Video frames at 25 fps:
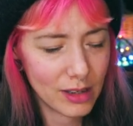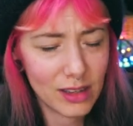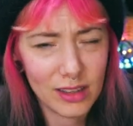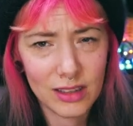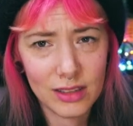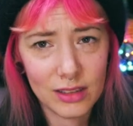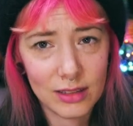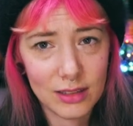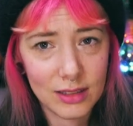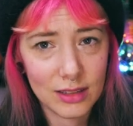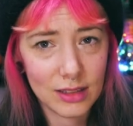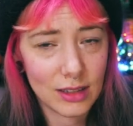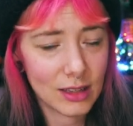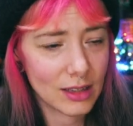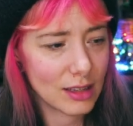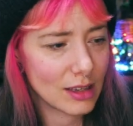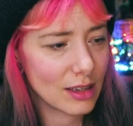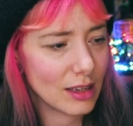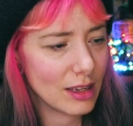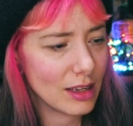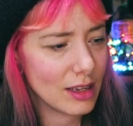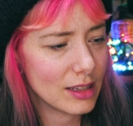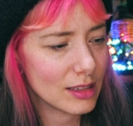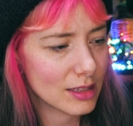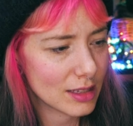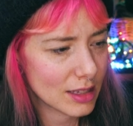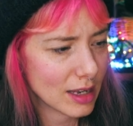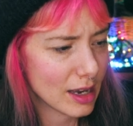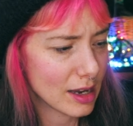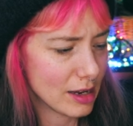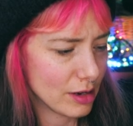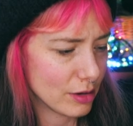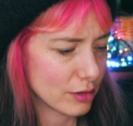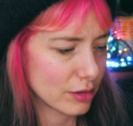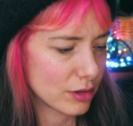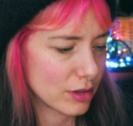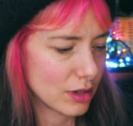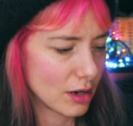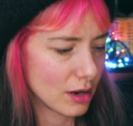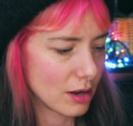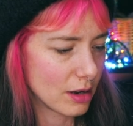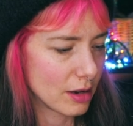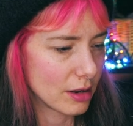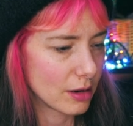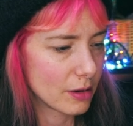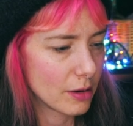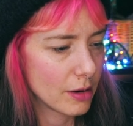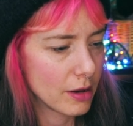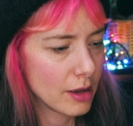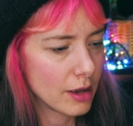it is... It's chaos
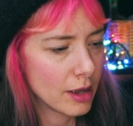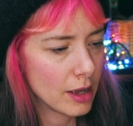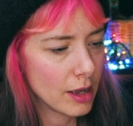yarn.